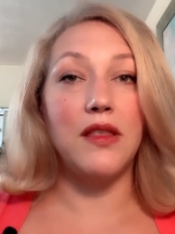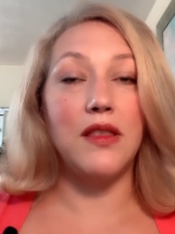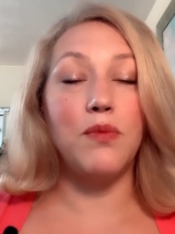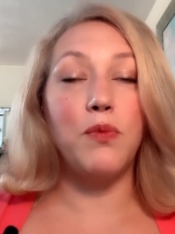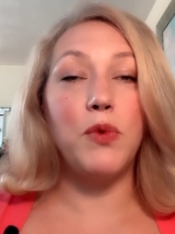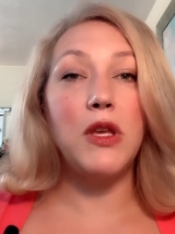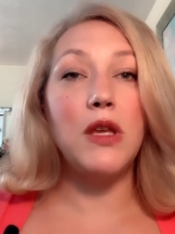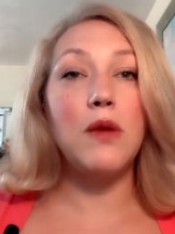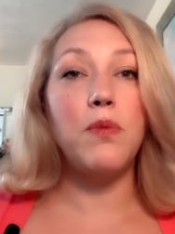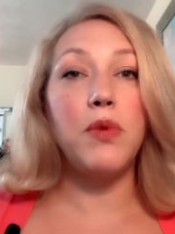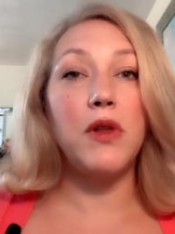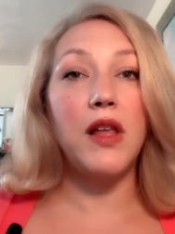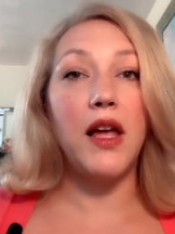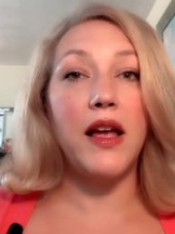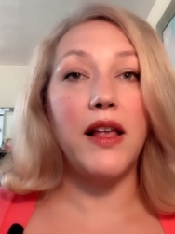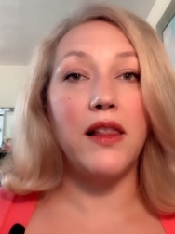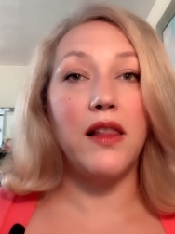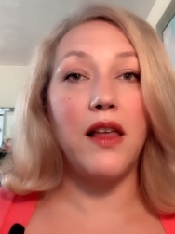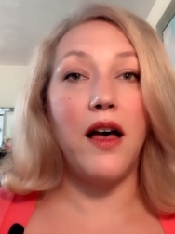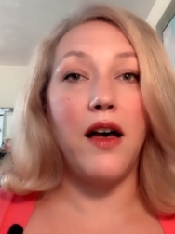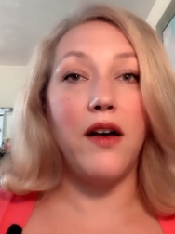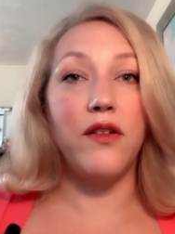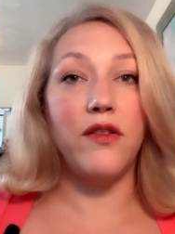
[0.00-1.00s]
the people I
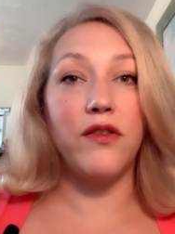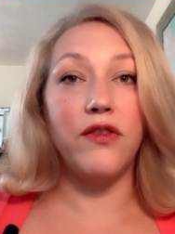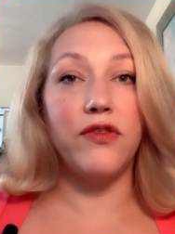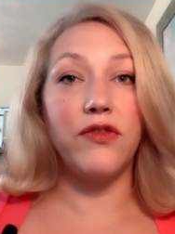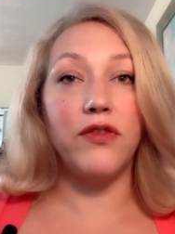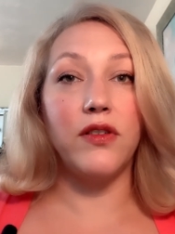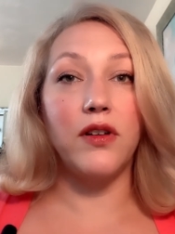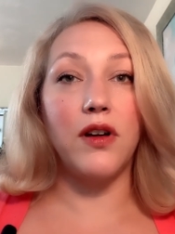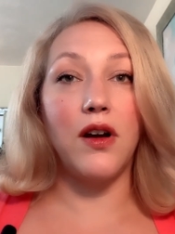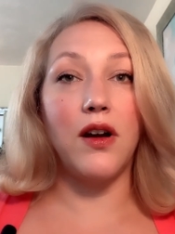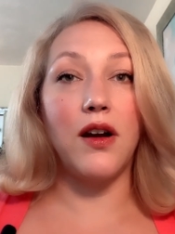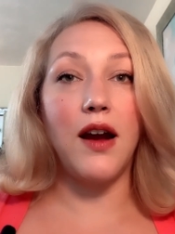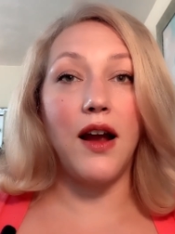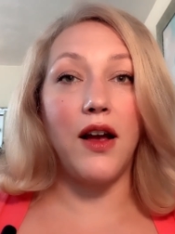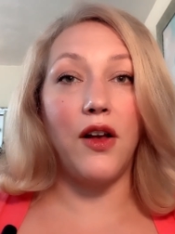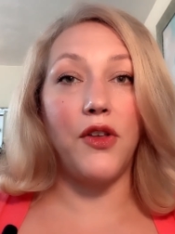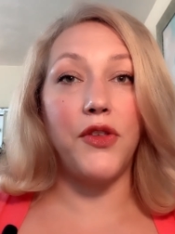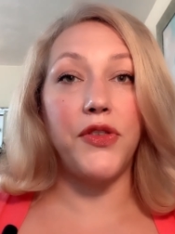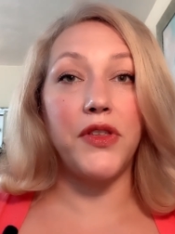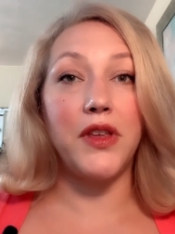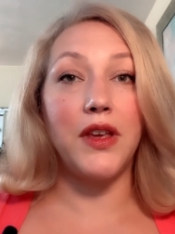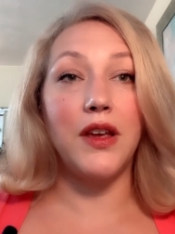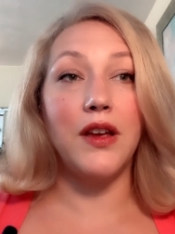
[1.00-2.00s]
love are
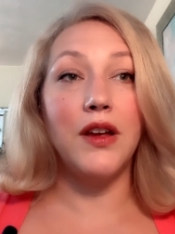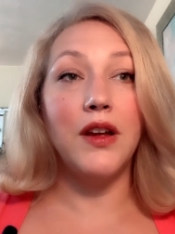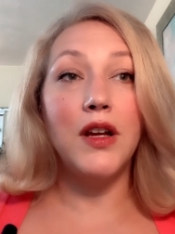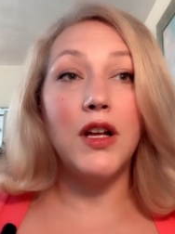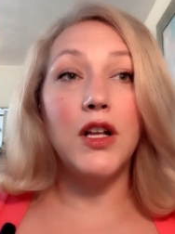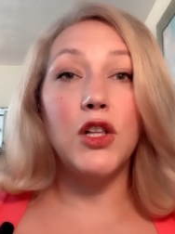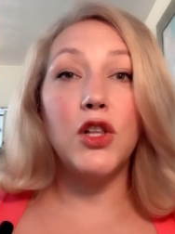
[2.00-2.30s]
healthy.